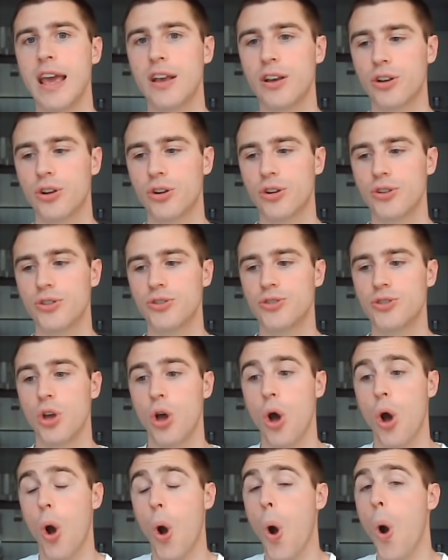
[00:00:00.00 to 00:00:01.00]
Akers
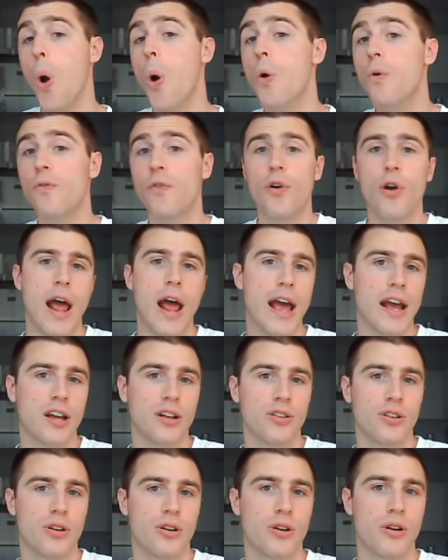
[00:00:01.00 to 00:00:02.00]
over
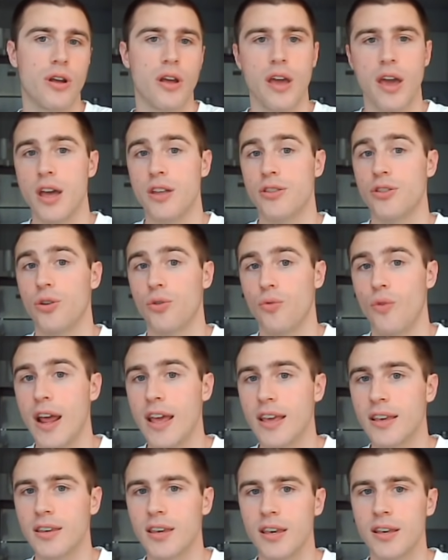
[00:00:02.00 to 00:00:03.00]
Ekeler in the
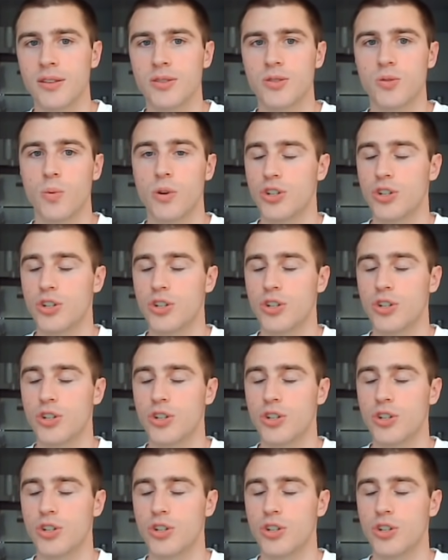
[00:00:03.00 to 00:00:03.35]
rankings,